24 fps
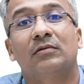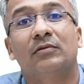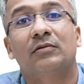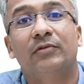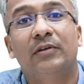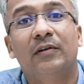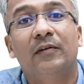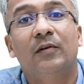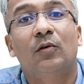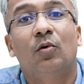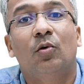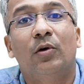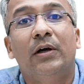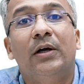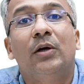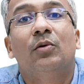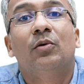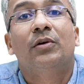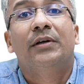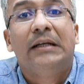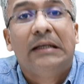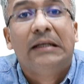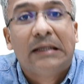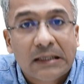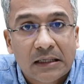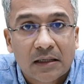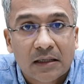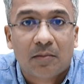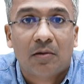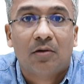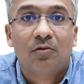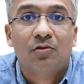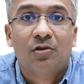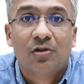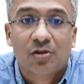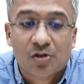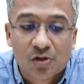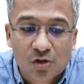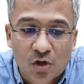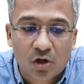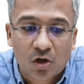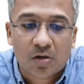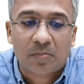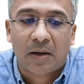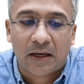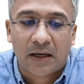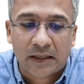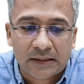we'll go into detail about
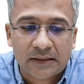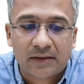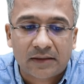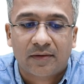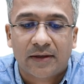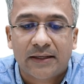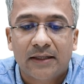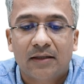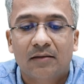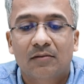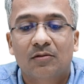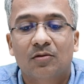stock market, right?